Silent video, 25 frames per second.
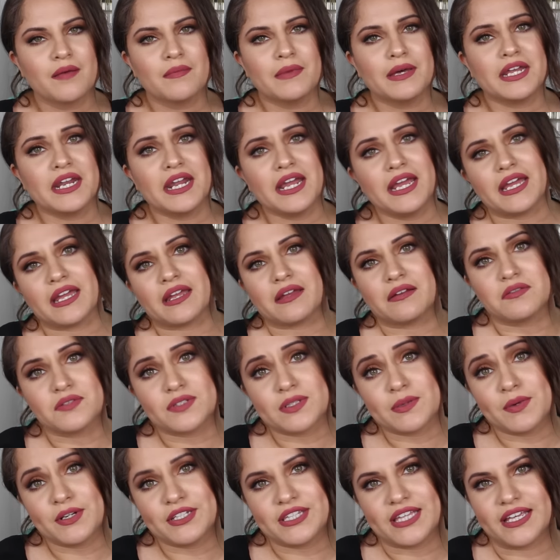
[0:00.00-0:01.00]
but hey it
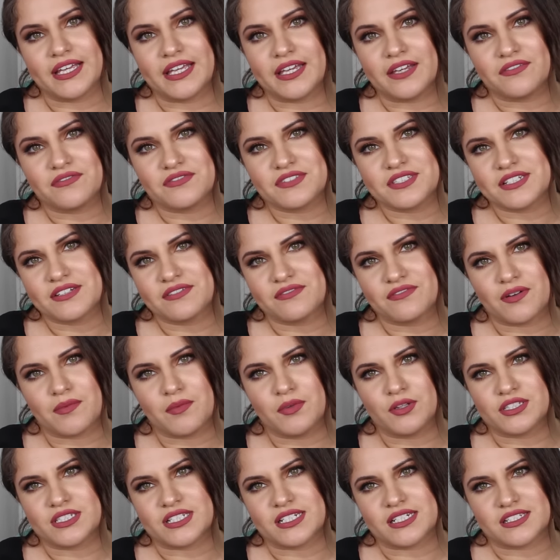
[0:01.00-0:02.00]
was a birthday gift
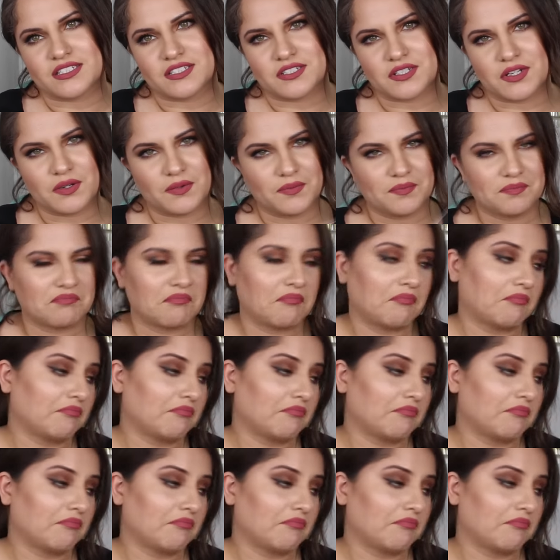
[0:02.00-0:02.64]
from Ulta so